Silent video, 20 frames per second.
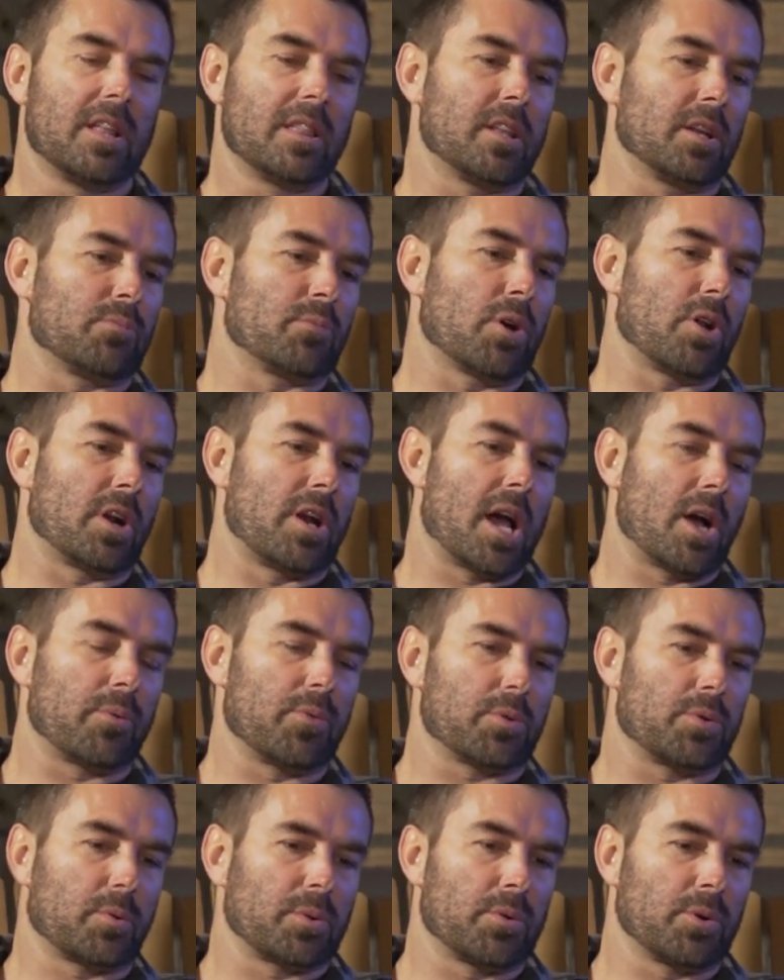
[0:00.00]
then running out
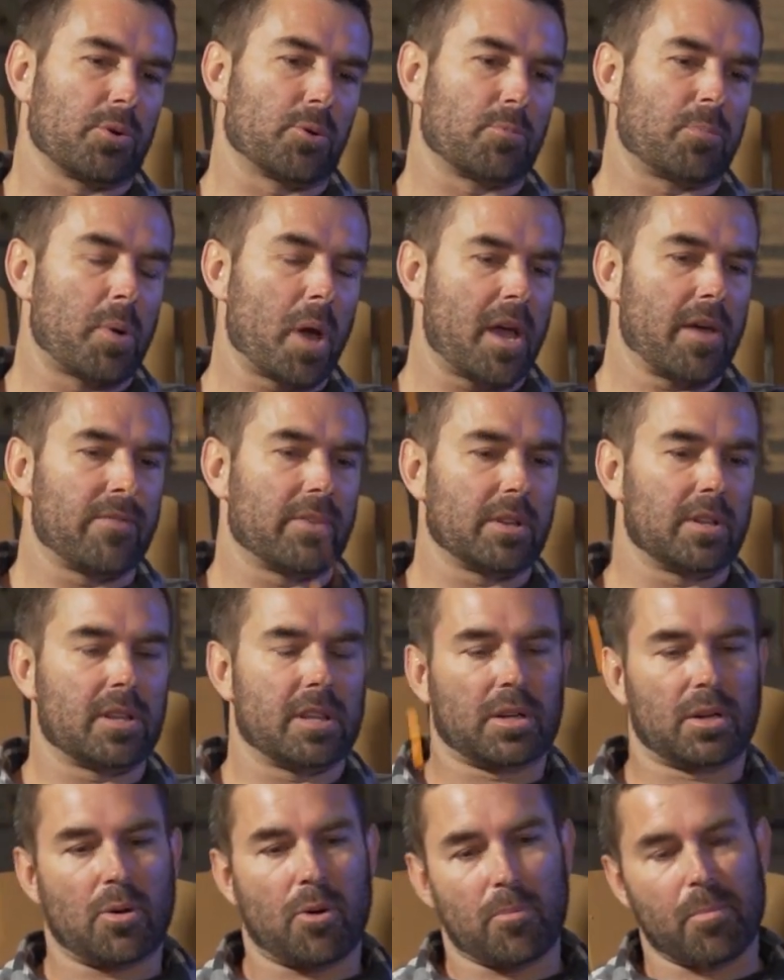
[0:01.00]
with the crew, paving,
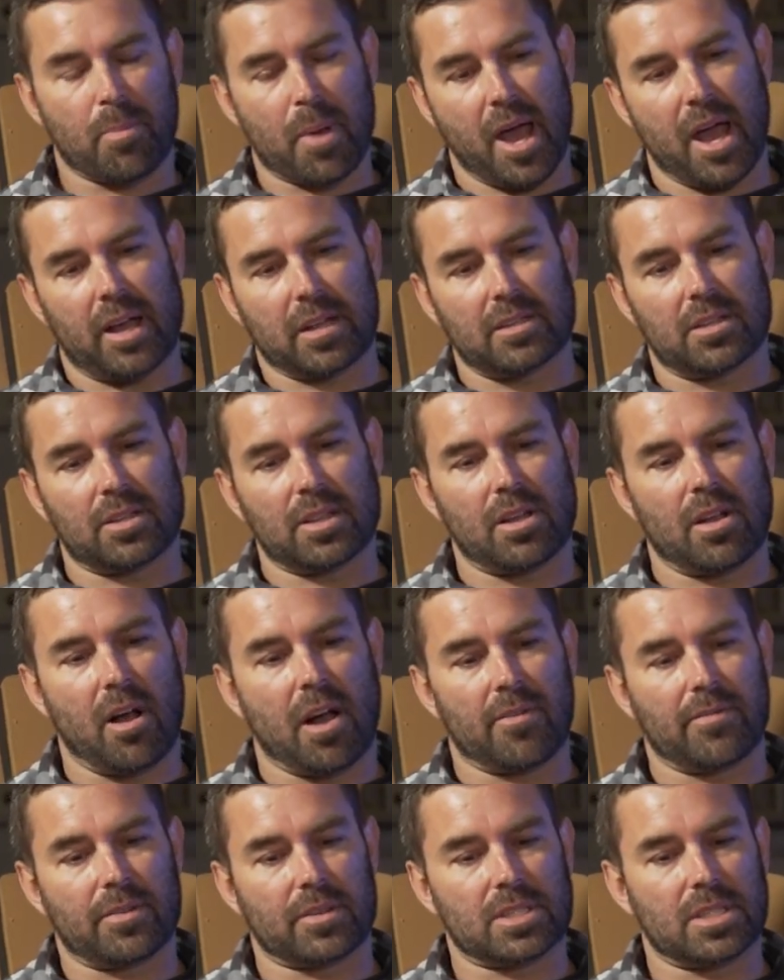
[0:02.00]
then going back to the
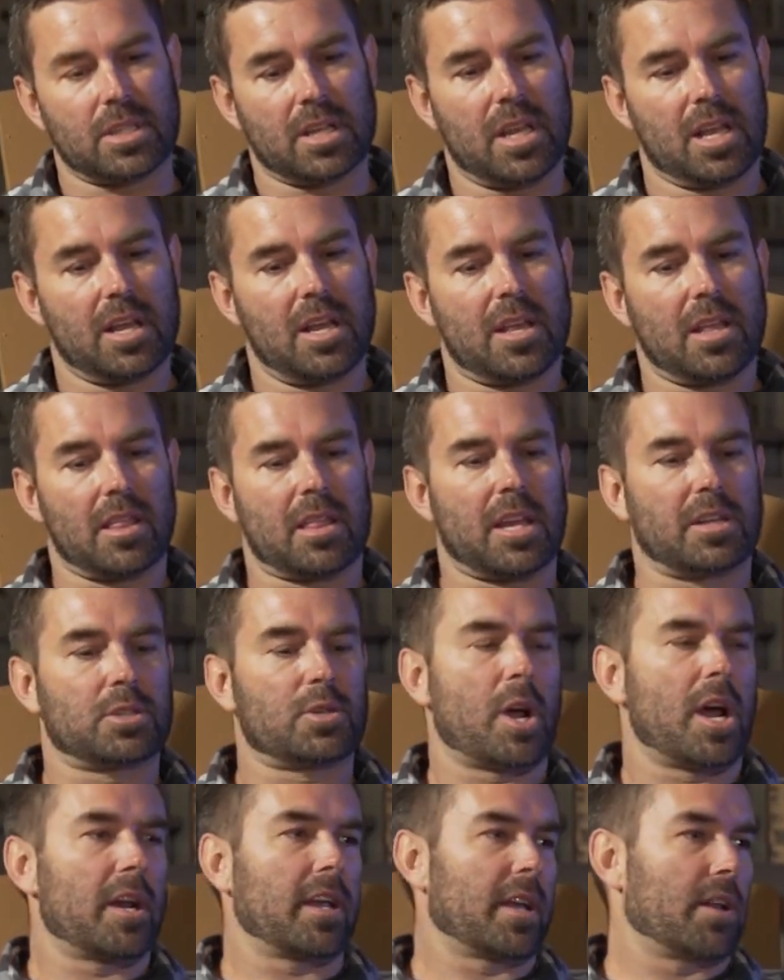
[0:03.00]
office, then
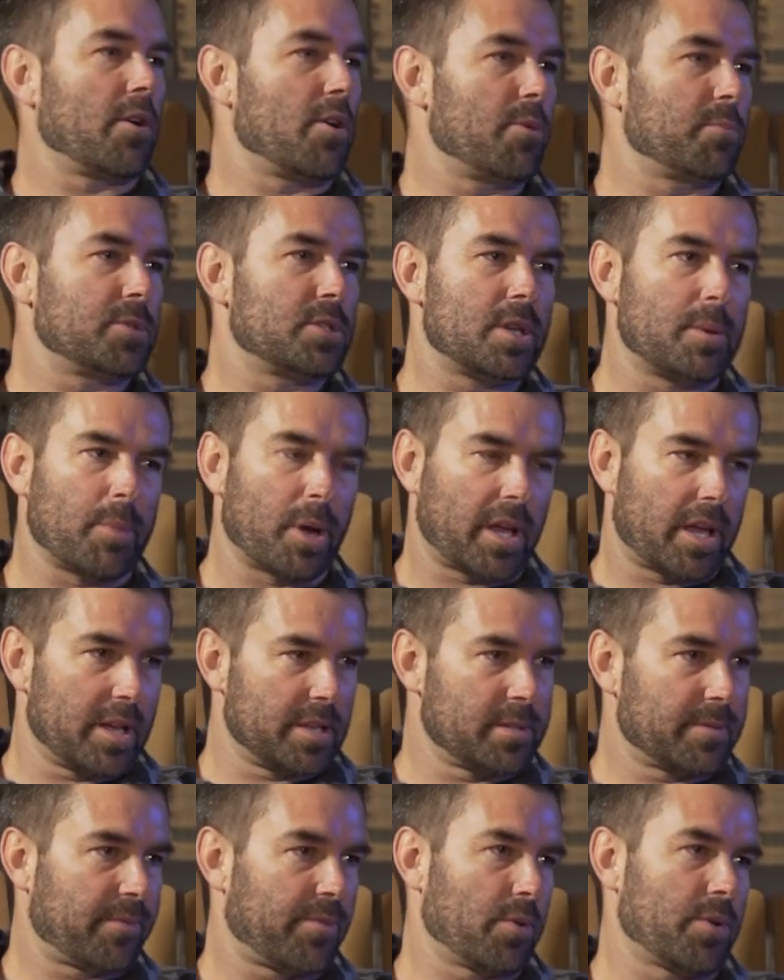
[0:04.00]
trying to get home and see my
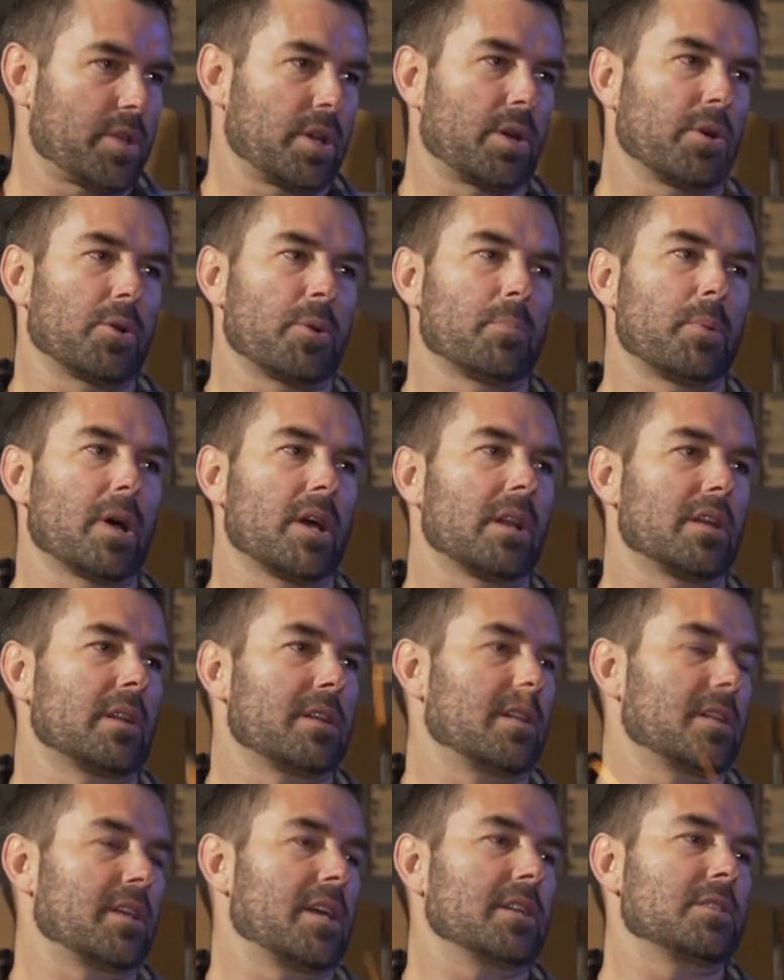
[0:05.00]
kids before they go to bed
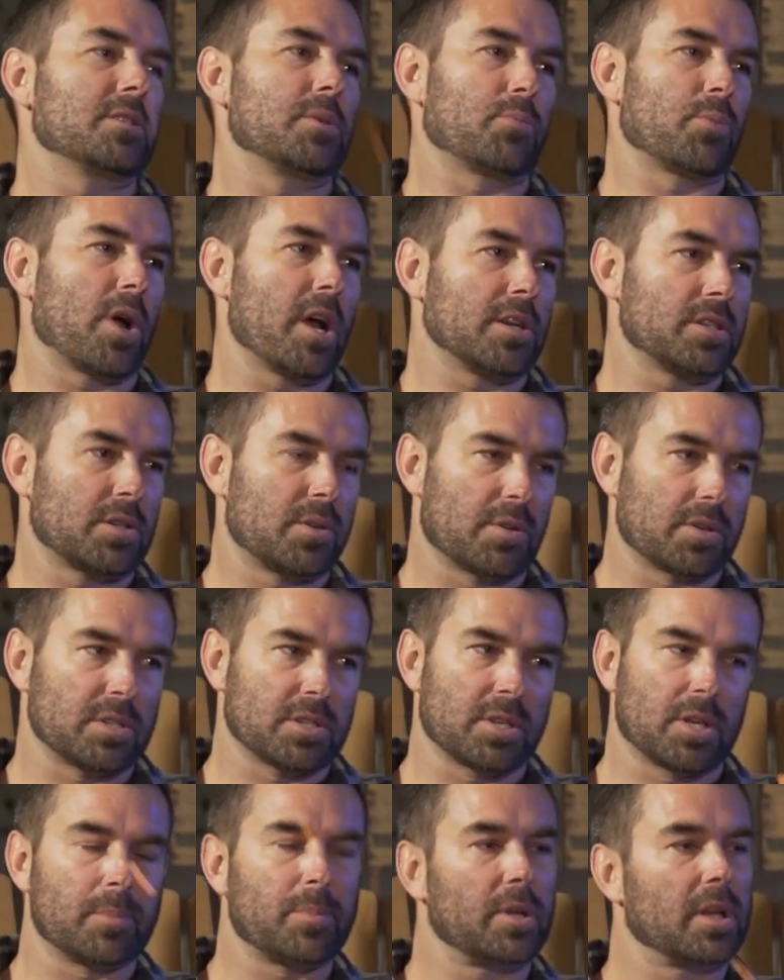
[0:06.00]
and get some rest, go to
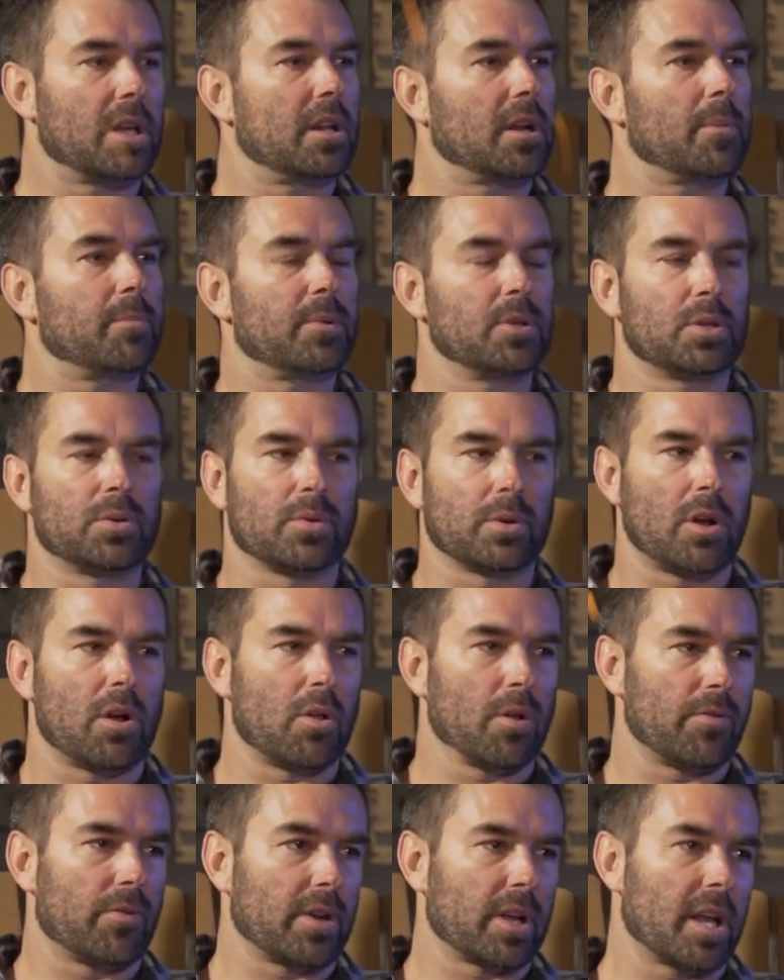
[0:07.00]
sleep and get up and do it
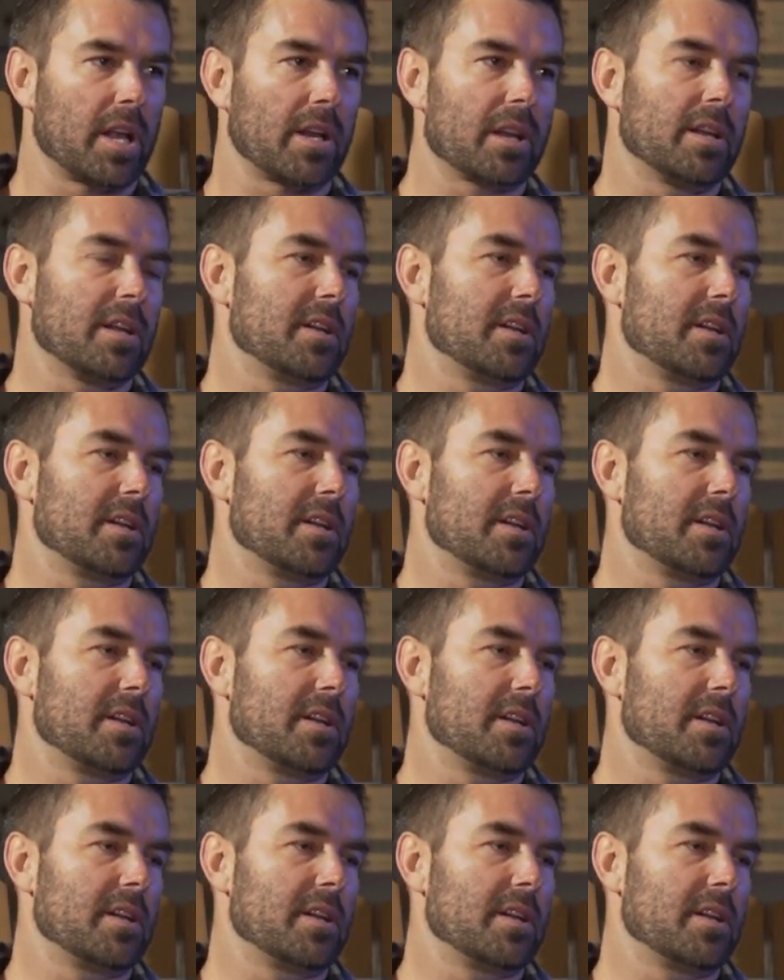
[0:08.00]
all over again.